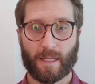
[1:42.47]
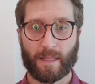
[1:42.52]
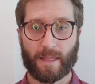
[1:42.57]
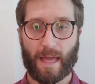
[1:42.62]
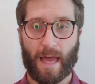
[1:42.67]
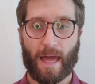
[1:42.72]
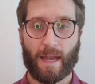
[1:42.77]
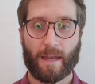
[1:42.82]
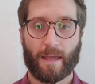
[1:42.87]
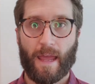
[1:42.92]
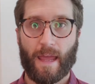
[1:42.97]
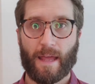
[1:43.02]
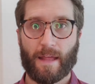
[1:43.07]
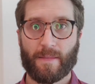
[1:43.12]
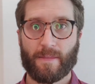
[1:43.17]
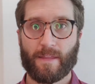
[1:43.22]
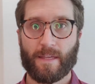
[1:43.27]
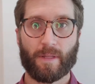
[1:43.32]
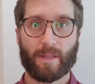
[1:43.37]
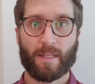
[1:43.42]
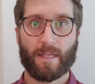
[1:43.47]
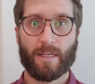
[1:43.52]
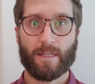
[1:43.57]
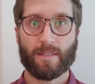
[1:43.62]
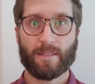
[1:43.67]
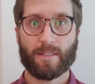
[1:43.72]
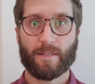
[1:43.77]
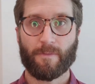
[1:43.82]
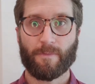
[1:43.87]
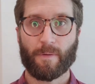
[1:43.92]
like that. And what
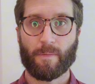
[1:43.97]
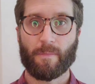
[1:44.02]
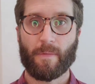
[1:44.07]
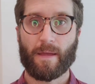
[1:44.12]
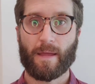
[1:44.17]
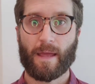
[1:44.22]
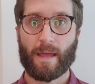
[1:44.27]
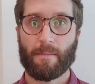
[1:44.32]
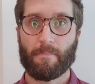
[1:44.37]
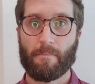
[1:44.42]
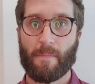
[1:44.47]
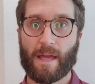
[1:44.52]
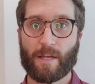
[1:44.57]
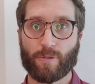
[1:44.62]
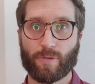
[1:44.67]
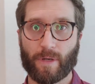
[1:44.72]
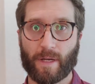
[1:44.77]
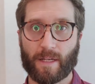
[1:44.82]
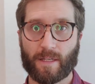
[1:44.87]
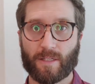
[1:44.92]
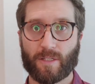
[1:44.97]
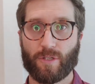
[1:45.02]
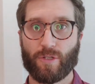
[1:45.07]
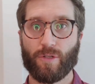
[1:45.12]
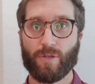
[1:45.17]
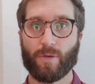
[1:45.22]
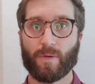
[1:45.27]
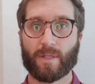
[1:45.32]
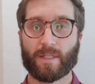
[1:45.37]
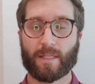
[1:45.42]
these different metrics
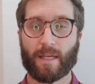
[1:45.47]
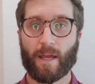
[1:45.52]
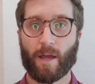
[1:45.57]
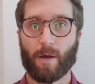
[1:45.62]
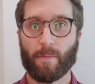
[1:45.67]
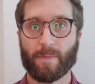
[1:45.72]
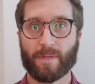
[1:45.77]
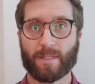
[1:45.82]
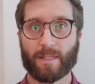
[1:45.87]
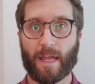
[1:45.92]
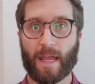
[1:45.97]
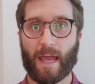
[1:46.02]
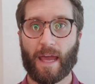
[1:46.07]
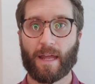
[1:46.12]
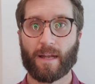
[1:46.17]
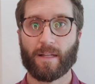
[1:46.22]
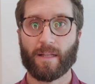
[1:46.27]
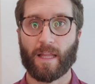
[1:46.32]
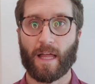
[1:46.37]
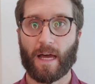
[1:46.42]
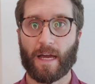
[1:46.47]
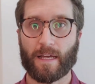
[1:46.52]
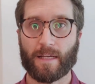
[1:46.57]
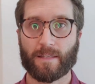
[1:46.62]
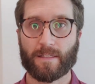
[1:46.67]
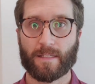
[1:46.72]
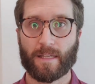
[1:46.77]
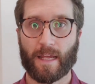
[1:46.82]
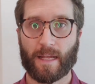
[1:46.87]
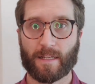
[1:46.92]
do is they help us
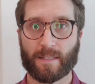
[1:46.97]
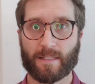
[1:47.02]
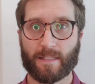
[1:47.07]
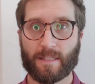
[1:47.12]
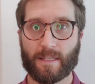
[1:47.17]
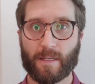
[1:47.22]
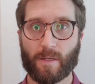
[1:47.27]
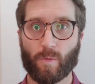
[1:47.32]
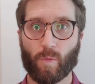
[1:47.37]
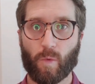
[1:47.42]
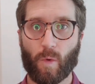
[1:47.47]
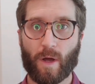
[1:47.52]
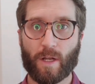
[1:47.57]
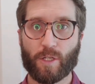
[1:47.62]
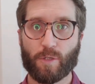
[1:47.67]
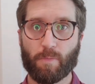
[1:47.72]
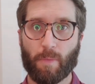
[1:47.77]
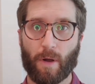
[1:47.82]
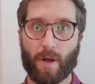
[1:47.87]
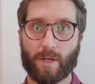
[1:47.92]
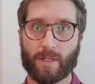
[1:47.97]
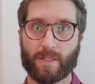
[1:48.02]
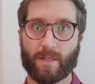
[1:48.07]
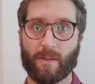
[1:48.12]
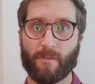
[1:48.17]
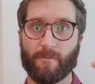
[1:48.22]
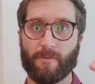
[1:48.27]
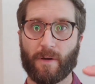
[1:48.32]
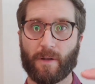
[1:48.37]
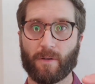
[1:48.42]
analyze and see which parts
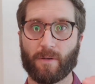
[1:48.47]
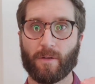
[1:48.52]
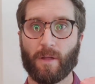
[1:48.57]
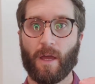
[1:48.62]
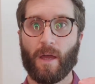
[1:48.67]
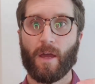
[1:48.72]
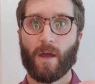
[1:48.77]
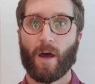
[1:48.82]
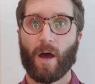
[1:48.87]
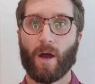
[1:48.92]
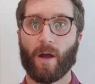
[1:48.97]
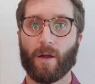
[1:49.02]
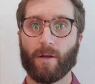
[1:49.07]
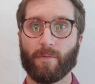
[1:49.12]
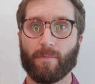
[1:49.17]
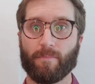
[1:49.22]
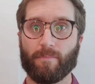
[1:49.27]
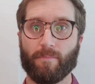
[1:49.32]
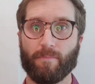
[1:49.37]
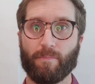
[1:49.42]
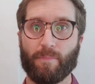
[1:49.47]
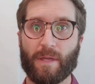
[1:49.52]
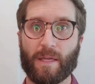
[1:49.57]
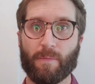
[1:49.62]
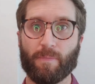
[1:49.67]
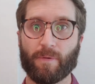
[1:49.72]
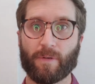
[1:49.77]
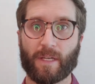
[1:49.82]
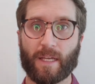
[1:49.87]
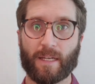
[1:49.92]
of the funnel are
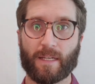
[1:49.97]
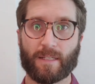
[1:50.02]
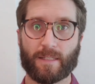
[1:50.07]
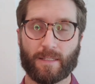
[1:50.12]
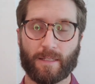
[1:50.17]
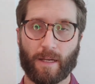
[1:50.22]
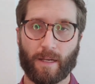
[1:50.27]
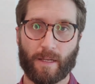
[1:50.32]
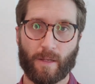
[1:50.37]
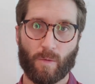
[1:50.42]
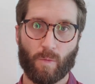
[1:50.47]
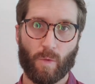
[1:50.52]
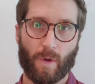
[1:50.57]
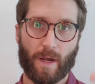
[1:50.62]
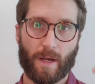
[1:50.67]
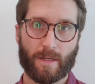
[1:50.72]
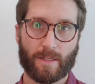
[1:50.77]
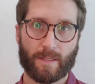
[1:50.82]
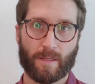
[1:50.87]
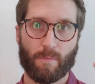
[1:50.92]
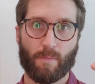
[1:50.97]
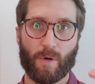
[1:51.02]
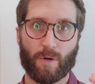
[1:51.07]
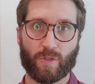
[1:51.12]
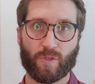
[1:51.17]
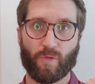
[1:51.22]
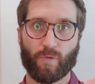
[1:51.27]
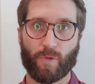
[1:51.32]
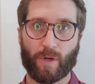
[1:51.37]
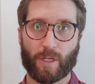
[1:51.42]
people getting stuck in. Where's the
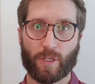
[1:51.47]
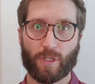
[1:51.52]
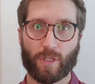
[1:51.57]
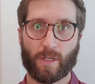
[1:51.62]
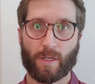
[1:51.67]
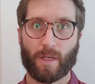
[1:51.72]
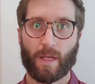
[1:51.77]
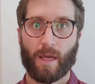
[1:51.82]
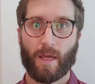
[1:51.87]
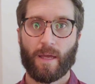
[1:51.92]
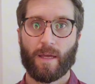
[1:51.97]
most friction